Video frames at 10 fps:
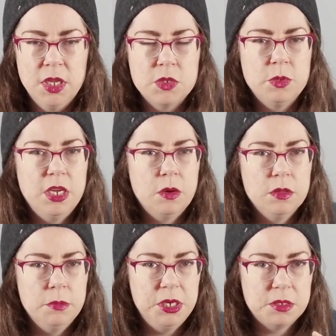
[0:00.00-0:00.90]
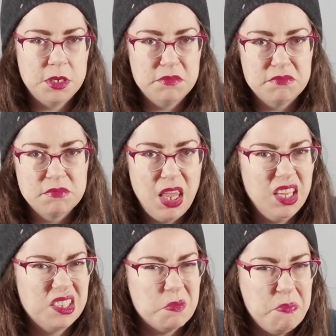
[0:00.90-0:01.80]
is when they go in the basement. And they
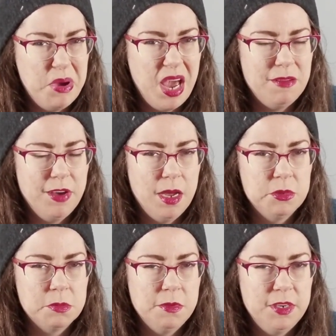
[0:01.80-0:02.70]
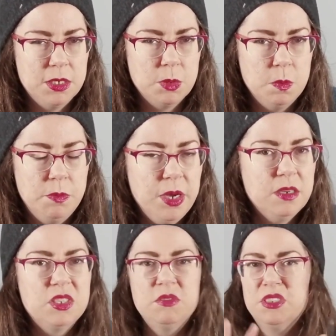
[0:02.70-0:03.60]
get some bad vibes from the basement. But
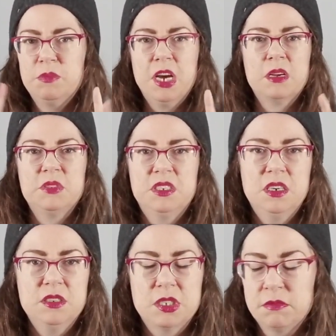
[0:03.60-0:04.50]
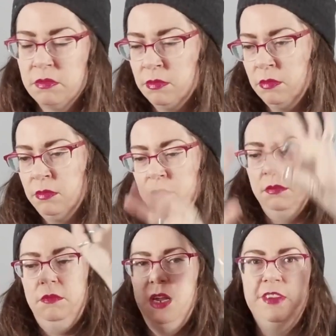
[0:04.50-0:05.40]
as soon as they're back upstairs,
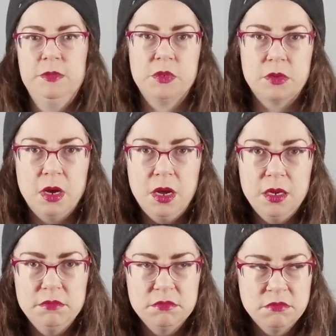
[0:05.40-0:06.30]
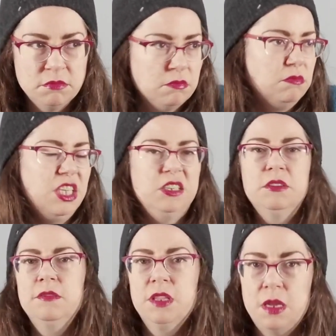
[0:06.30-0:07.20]
bad vibes are gone. They
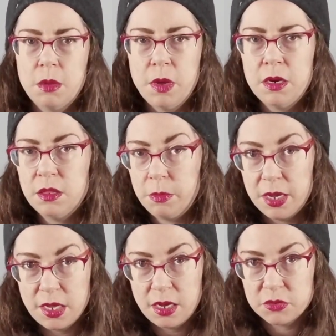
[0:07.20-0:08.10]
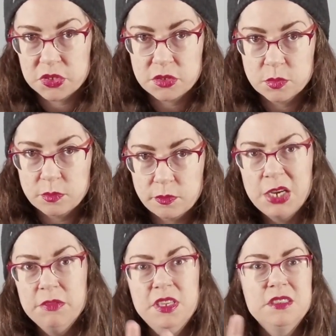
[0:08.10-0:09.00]
don't even think about it. They buy the house.
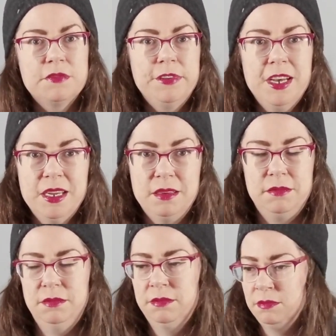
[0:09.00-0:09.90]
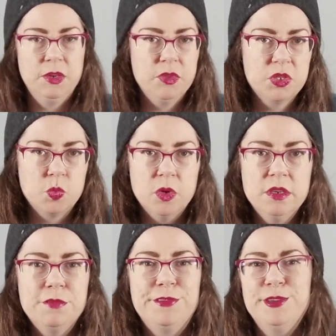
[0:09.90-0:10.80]
Everything is fine. Everything's
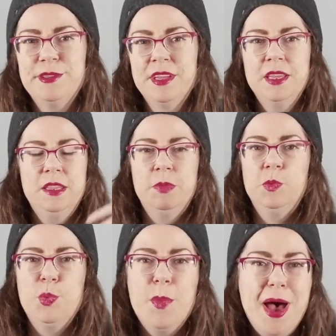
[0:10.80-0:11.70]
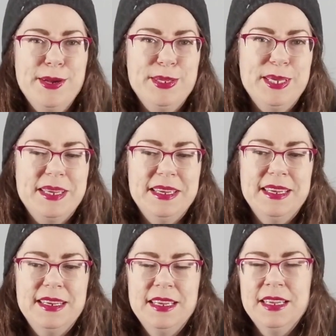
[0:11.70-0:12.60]
wonderful. They've been remodeling
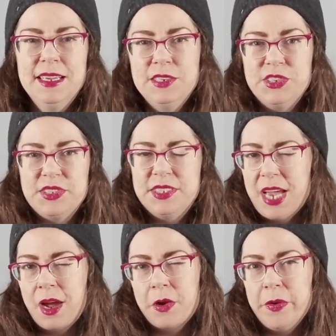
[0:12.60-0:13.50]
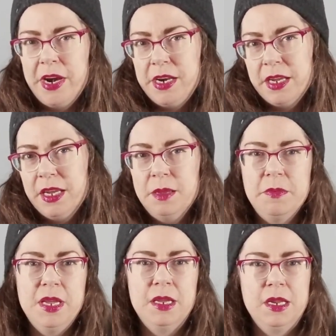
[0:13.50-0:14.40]
it, just decorating it,
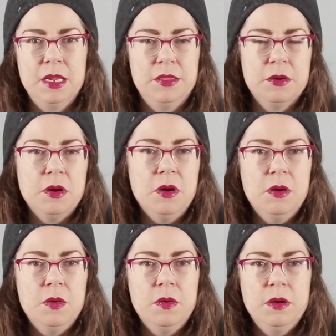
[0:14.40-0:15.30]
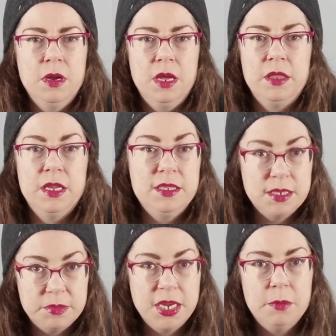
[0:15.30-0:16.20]
making it their own. And then
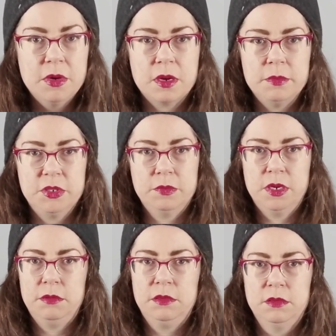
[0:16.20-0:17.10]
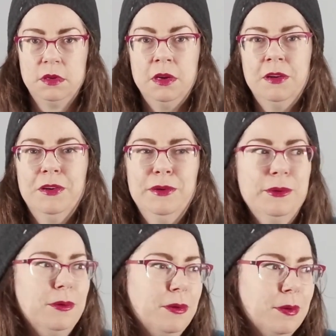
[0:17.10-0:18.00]
September comes around.
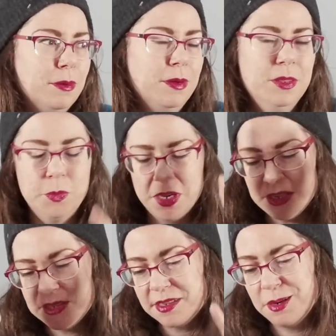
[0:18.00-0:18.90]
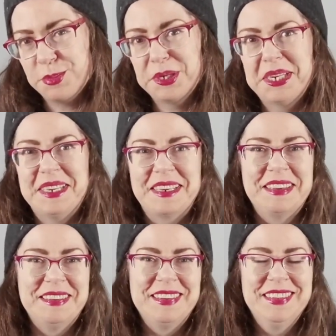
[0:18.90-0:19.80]
Oh, when the walls start bleeding.
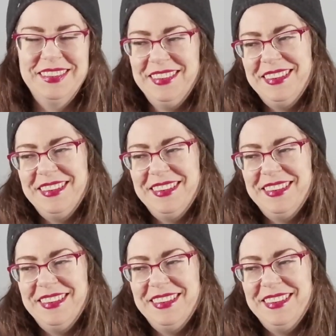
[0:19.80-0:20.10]
And